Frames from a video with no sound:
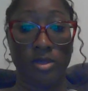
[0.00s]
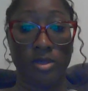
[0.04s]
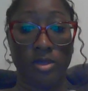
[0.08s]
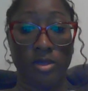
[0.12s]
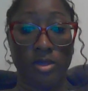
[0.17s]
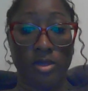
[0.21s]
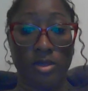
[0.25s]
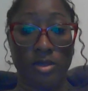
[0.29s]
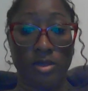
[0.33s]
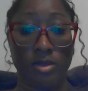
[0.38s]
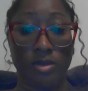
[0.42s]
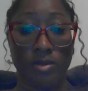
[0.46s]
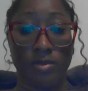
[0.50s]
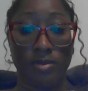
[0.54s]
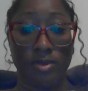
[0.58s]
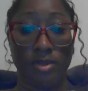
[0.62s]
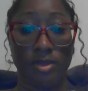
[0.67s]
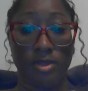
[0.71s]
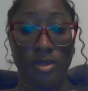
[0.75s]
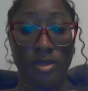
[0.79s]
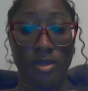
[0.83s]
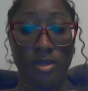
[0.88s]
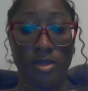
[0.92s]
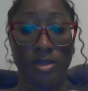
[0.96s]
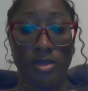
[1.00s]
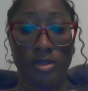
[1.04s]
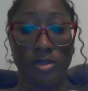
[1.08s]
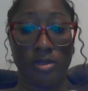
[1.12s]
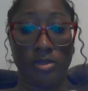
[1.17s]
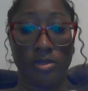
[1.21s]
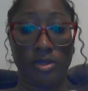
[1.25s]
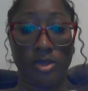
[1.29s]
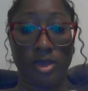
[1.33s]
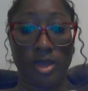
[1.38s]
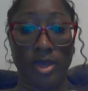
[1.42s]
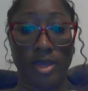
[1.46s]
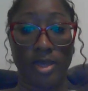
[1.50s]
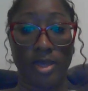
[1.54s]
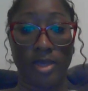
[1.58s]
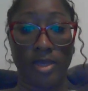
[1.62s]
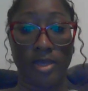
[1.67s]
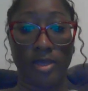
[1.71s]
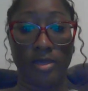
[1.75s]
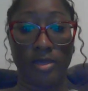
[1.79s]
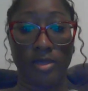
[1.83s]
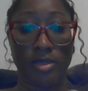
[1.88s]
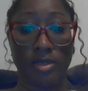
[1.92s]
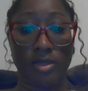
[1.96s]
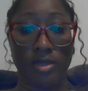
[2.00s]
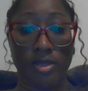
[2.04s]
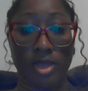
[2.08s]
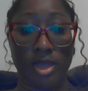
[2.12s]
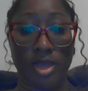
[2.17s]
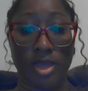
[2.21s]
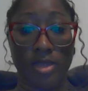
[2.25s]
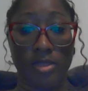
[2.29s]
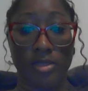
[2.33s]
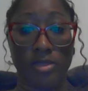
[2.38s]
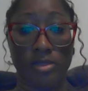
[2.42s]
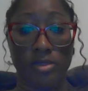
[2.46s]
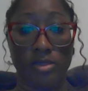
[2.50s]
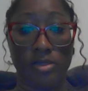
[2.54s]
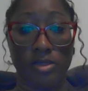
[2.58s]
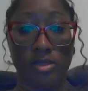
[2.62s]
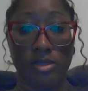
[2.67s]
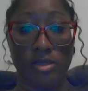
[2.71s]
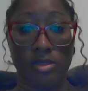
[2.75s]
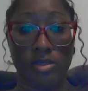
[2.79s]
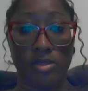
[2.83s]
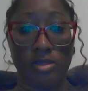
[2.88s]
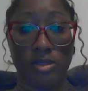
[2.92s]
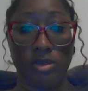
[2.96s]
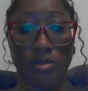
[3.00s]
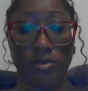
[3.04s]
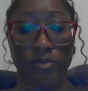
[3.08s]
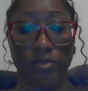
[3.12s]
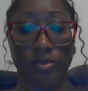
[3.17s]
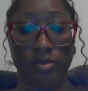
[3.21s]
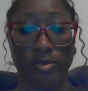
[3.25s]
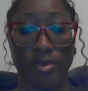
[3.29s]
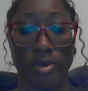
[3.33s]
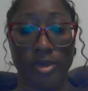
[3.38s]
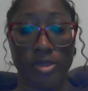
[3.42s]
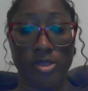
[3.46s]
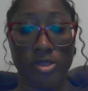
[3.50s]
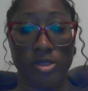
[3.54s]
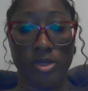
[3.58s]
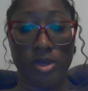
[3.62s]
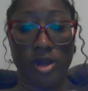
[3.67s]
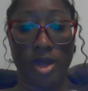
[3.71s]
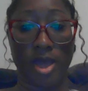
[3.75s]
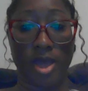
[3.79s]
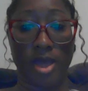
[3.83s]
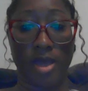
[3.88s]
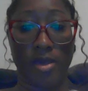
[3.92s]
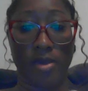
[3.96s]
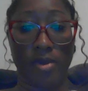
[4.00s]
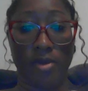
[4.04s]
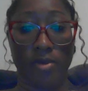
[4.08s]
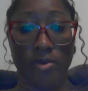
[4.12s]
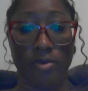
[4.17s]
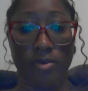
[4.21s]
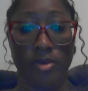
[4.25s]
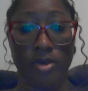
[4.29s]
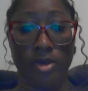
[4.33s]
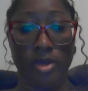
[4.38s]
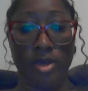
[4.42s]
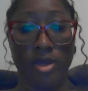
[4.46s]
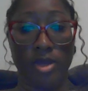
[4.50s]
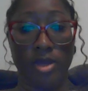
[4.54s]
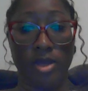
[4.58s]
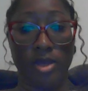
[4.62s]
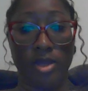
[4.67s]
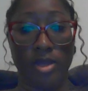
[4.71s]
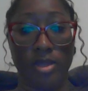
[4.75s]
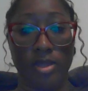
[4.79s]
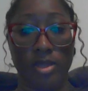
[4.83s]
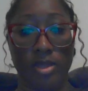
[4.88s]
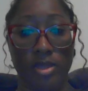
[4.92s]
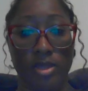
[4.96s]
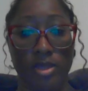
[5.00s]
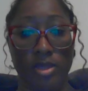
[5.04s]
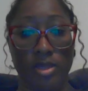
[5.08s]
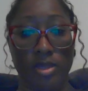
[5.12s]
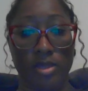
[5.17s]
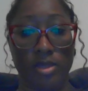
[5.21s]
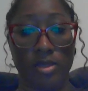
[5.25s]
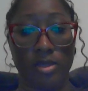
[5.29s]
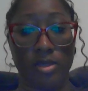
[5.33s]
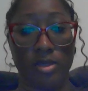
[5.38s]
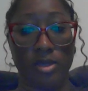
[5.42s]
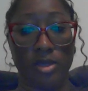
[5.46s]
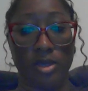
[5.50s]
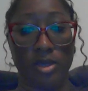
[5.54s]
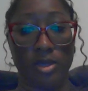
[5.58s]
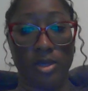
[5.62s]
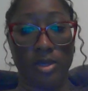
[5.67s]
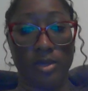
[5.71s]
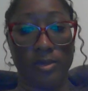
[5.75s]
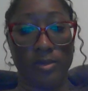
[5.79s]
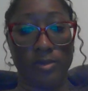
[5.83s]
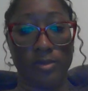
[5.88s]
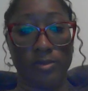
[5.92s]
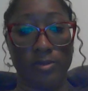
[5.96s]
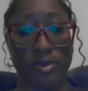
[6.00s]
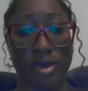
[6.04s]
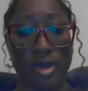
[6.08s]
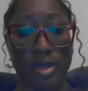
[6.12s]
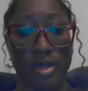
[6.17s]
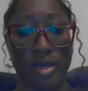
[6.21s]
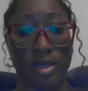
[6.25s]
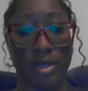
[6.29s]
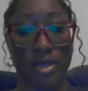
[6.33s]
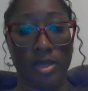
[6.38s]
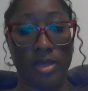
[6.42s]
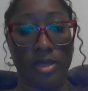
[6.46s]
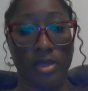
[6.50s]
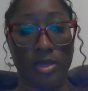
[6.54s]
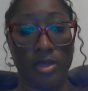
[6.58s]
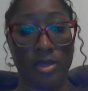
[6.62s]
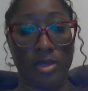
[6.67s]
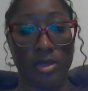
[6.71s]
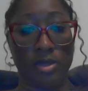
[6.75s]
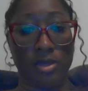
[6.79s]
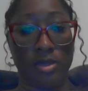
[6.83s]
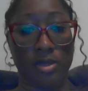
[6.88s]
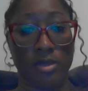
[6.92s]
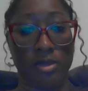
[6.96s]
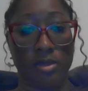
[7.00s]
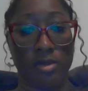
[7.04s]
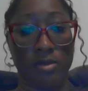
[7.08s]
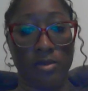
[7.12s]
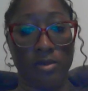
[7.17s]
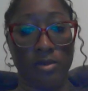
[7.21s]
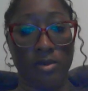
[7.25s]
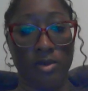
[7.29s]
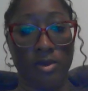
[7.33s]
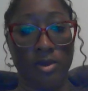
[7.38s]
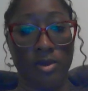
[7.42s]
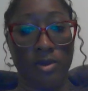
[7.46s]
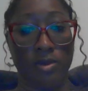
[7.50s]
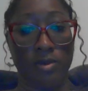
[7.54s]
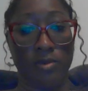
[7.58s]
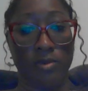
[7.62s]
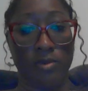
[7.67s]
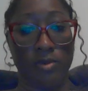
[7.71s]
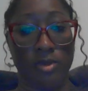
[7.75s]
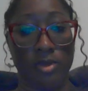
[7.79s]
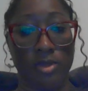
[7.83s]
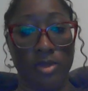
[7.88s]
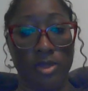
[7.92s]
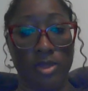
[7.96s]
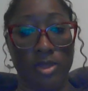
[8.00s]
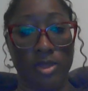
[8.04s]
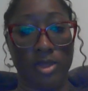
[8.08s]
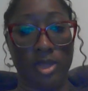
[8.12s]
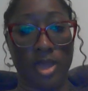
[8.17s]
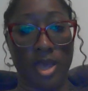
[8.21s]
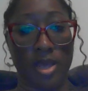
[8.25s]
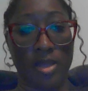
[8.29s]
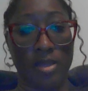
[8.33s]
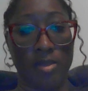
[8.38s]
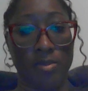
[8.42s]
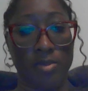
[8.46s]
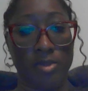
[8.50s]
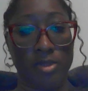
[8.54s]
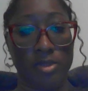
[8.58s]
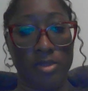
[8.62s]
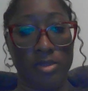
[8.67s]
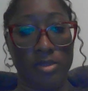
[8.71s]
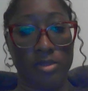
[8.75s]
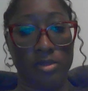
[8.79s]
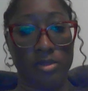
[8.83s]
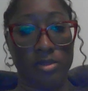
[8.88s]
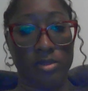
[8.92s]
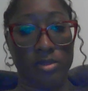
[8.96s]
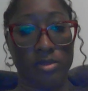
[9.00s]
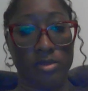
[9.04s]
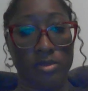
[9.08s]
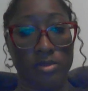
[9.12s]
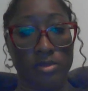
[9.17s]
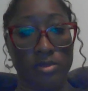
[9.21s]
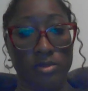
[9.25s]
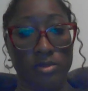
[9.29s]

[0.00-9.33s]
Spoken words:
And then it looks like that sends information out, and then it comes back in with the thalamus,